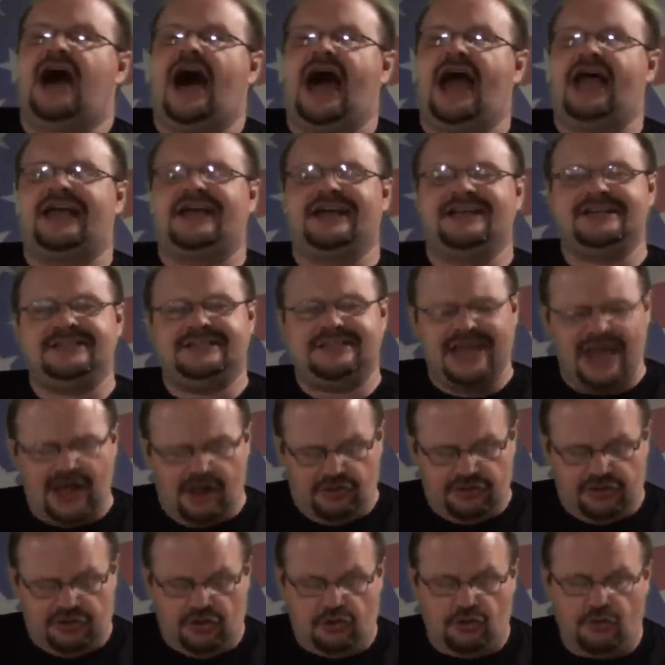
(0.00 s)
I can
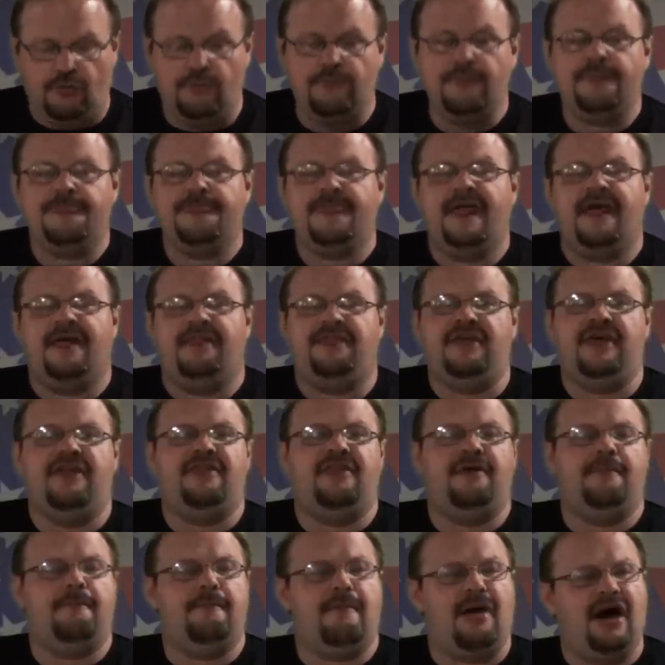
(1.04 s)
tell you
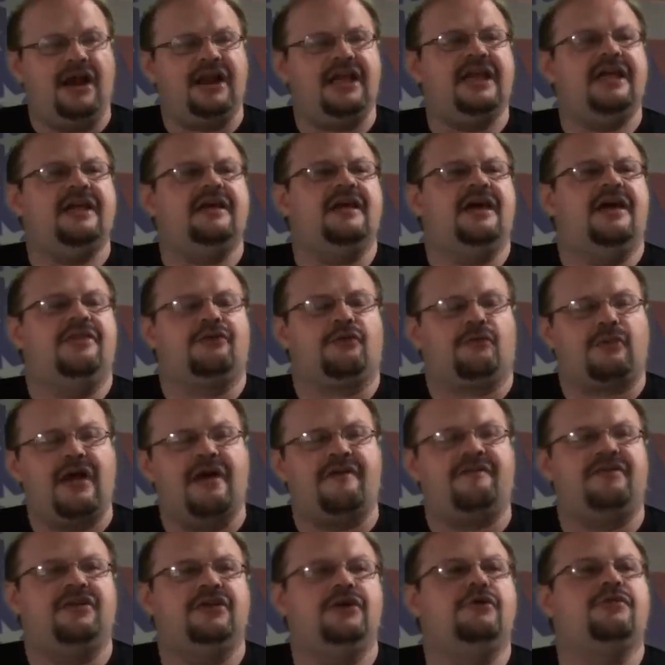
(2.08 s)
that the money and the
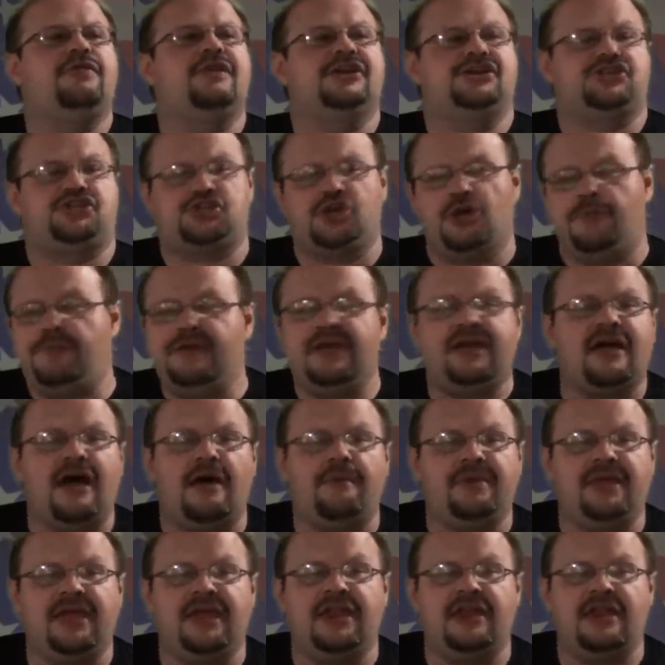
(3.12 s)
revenue that should be
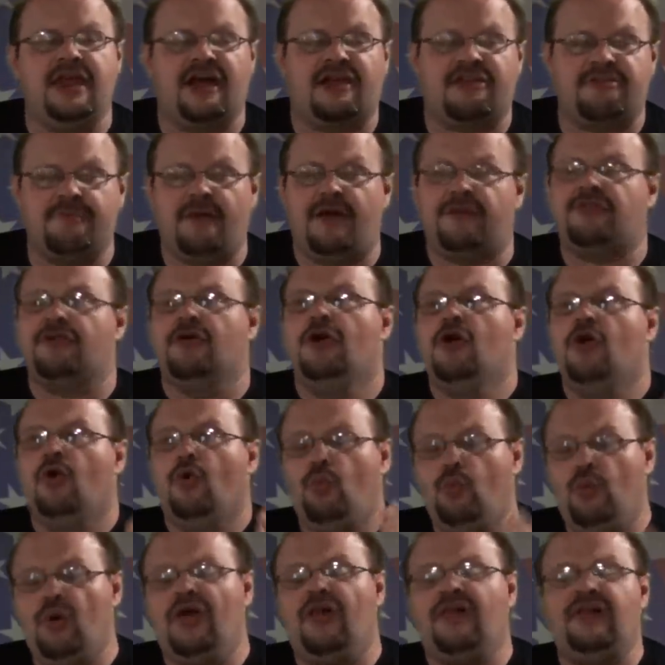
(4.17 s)
coming in next month
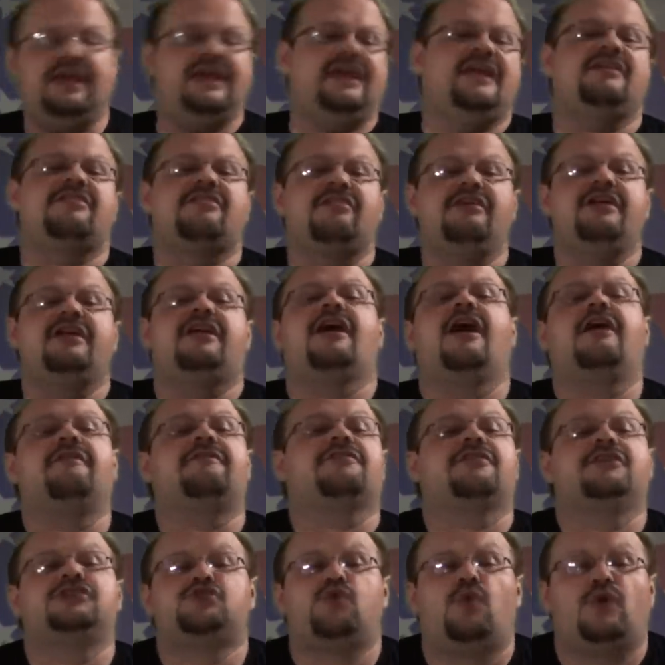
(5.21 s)
will easily
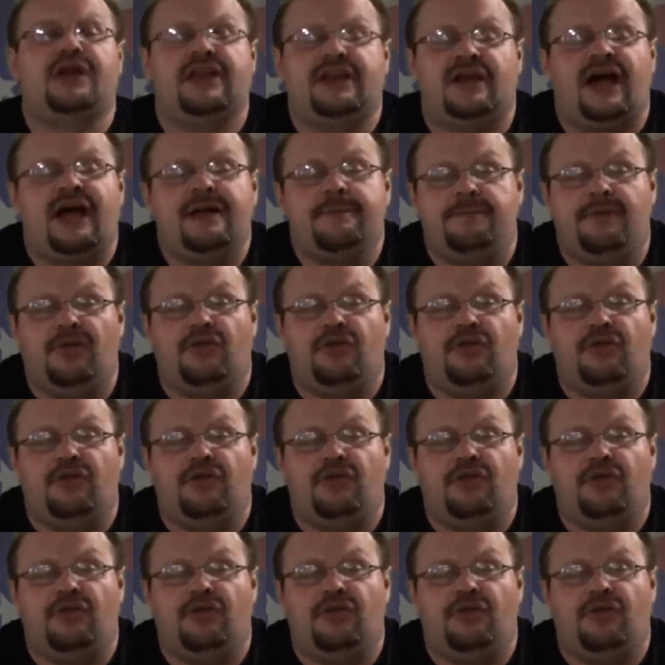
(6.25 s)
cover the $29